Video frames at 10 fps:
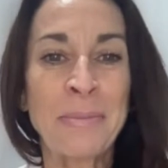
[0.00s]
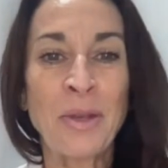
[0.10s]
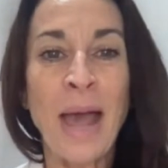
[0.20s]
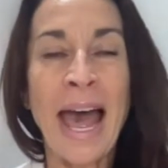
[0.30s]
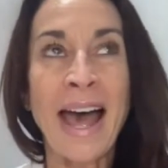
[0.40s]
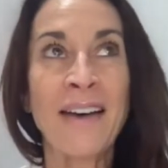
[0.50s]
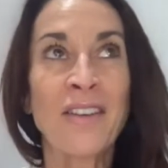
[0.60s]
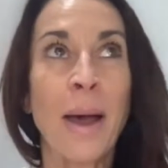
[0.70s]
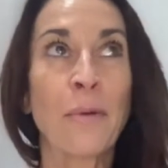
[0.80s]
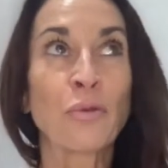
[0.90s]
you have
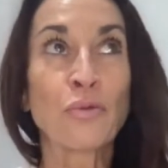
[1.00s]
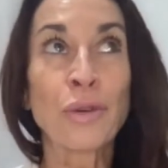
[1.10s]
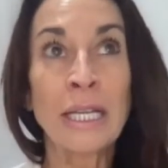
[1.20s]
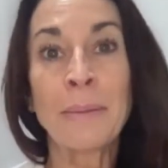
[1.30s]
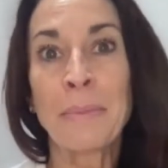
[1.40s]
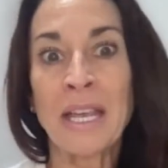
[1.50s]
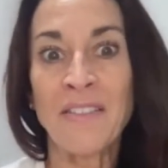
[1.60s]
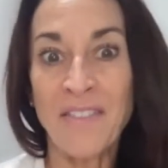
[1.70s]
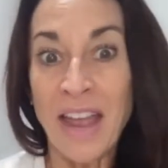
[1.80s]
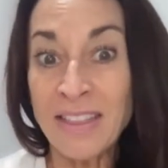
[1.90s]
a really big
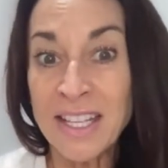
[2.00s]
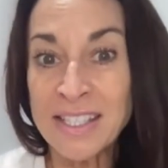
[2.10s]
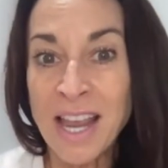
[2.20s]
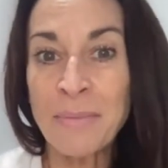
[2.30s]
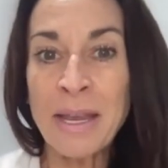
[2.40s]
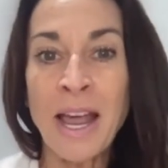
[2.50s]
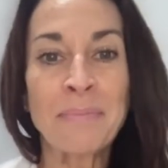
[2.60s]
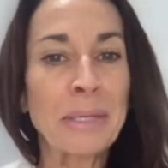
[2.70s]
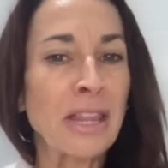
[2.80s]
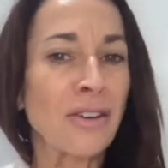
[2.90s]
event that's coming up,
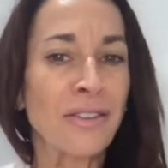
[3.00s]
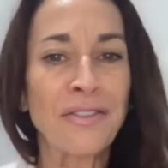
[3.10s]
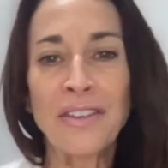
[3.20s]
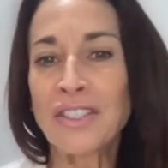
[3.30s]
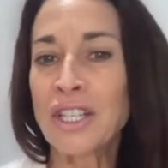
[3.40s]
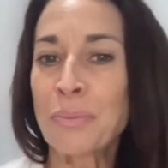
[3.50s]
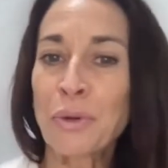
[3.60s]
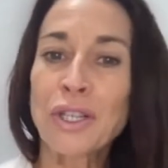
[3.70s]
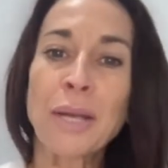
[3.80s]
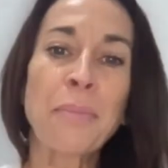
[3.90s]
either a 50th
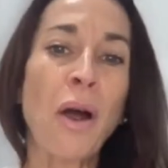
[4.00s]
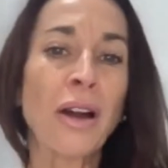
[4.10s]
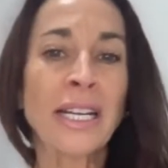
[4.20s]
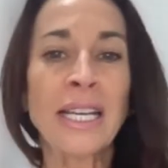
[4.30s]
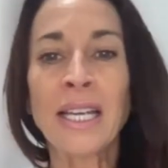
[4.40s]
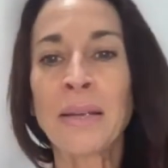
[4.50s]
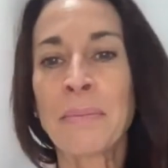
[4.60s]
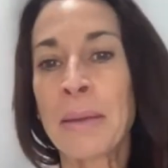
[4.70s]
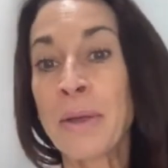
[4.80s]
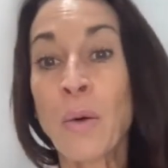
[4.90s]
birthday party,
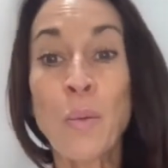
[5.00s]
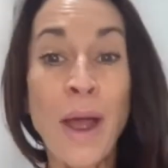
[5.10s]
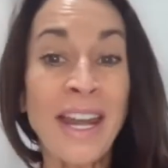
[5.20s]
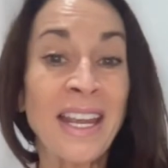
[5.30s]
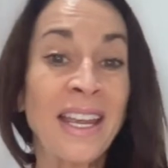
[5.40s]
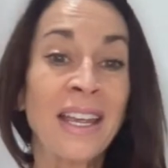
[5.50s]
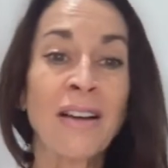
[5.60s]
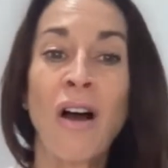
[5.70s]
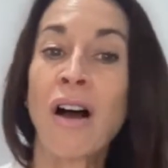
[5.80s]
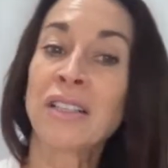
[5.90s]
maybe a wedding,
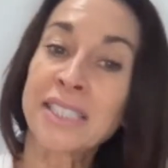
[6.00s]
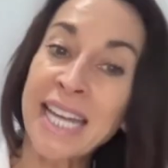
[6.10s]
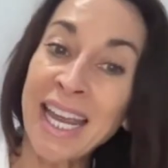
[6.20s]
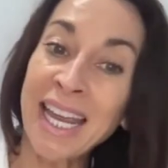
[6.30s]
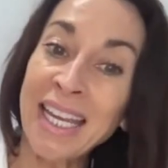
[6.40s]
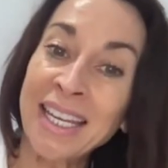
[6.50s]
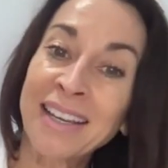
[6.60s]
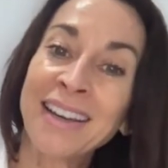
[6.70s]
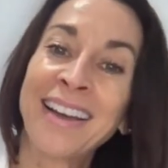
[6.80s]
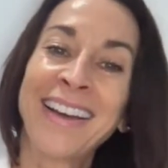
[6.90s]
holiday.
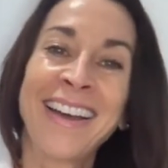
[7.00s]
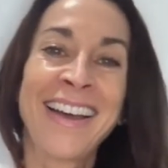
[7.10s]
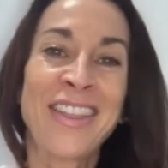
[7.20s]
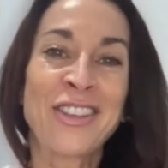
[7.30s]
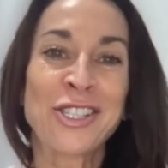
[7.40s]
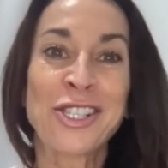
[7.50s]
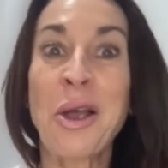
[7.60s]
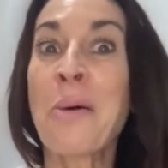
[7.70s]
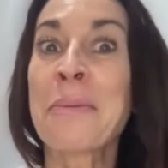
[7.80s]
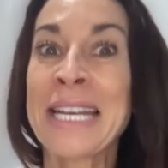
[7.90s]
There's
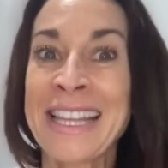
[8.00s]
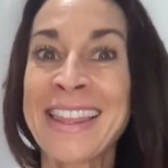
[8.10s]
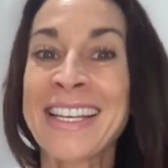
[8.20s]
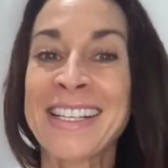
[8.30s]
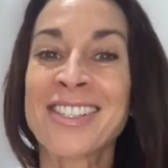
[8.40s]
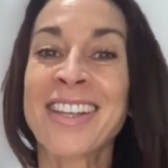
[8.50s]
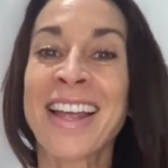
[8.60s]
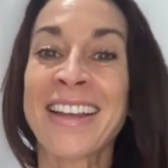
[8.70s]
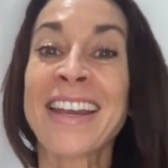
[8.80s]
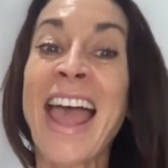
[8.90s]
so many things
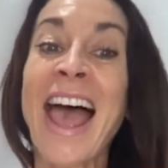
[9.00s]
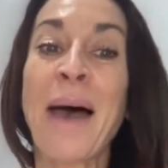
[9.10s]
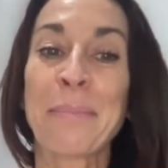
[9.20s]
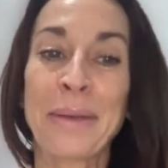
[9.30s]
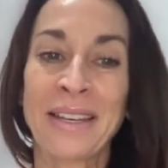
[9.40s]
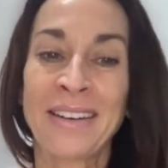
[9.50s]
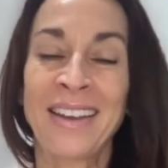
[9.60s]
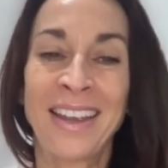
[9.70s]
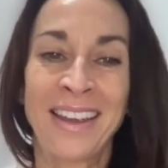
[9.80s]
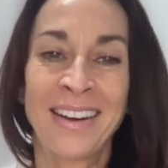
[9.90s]
that can happen
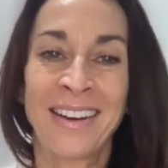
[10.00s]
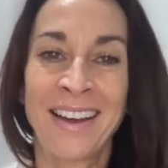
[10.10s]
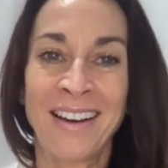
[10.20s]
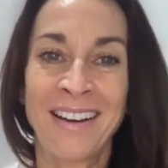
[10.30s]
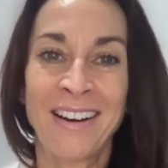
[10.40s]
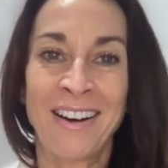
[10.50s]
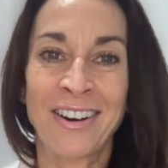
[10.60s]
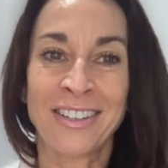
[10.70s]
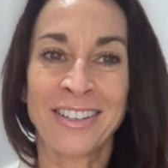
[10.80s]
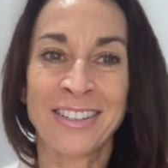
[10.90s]
in
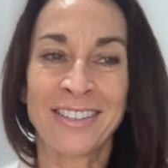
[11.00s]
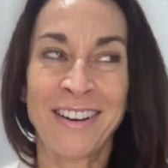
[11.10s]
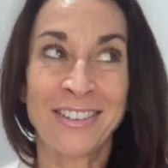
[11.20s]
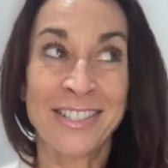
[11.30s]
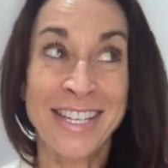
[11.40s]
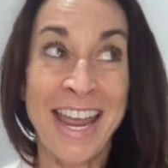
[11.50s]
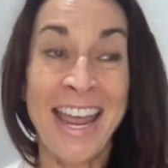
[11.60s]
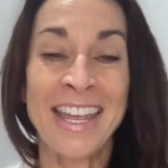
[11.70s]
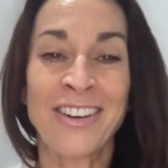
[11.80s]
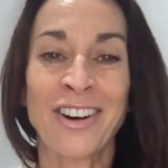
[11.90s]
our
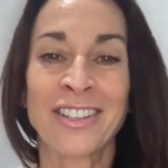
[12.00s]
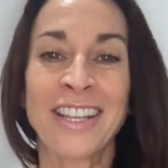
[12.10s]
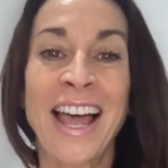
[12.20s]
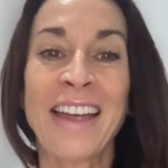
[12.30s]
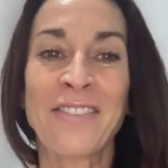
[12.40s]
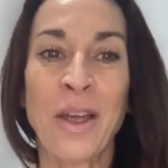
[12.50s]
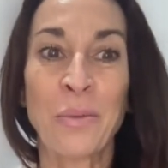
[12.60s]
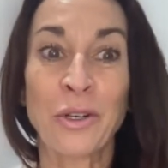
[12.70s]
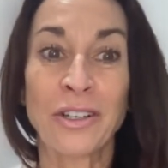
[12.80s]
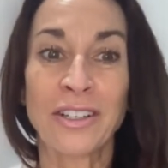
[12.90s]
day, in our life, that
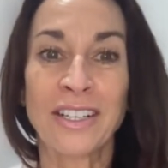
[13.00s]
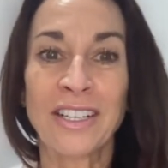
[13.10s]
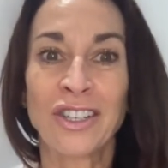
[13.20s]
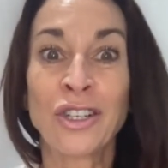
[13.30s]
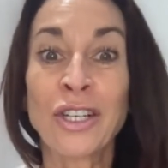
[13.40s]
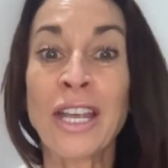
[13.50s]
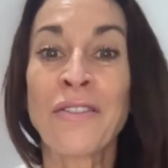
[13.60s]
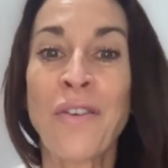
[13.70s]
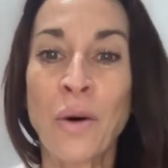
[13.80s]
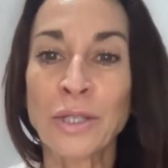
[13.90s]
we're
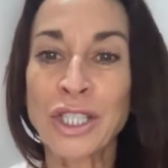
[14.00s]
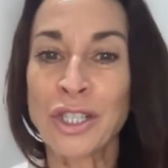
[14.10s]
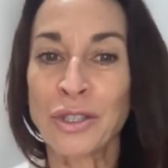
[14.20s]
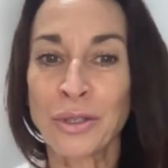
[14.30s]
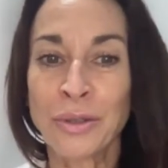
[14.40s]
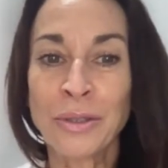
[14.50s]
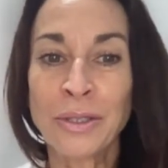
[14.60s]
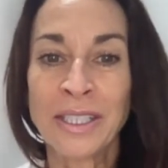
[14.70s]
looking forward to,